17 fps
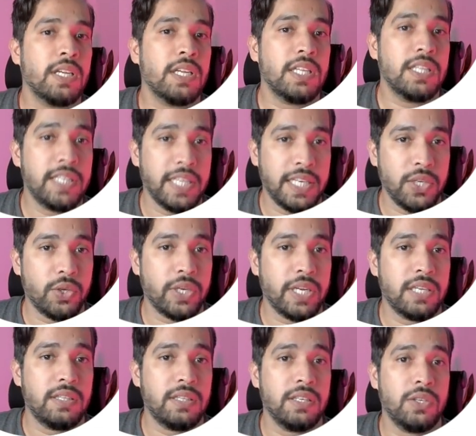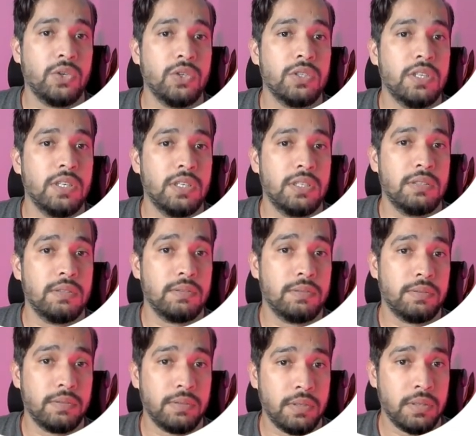then you get the the
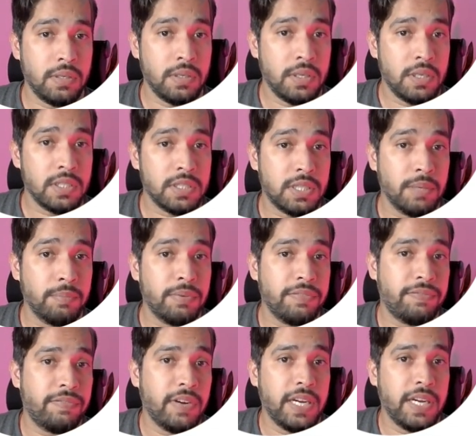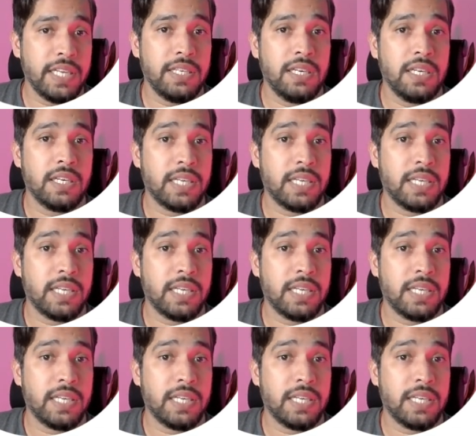simplified